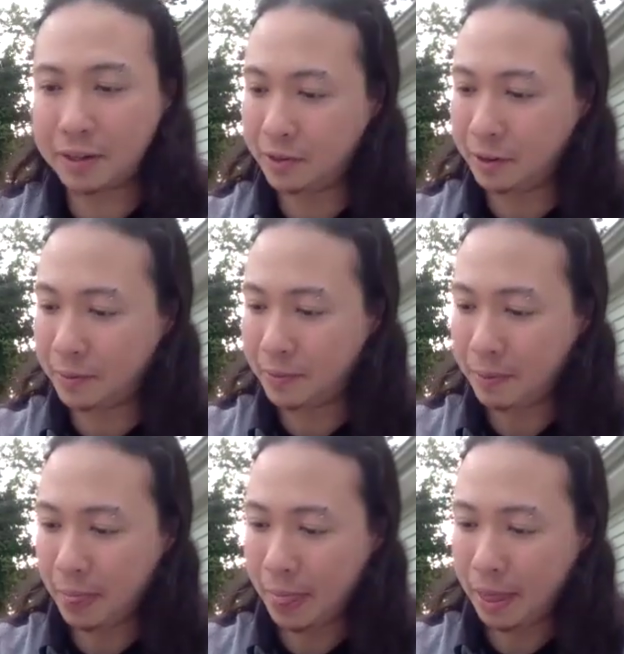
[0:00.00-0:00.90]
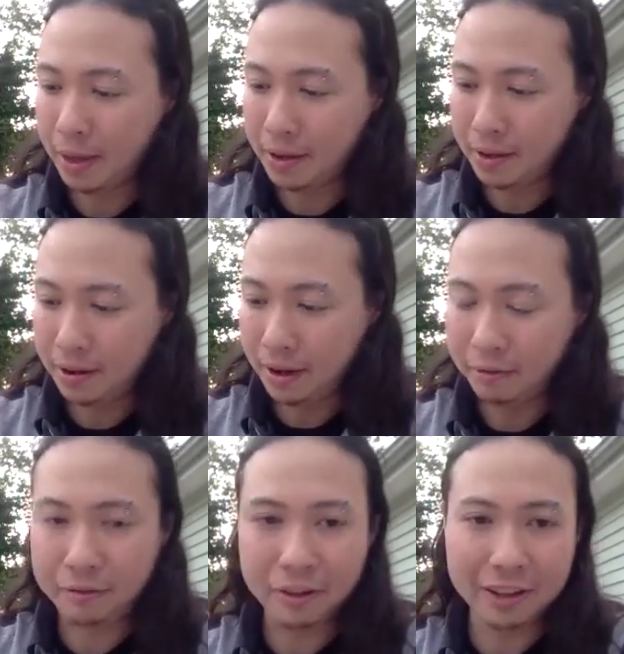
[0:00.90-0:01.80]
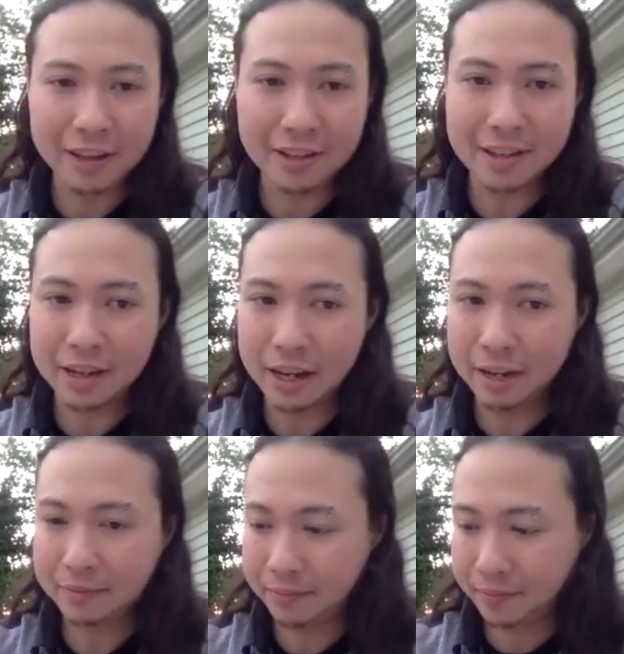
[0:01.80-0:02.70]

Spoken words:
So I'm feeling that tonight.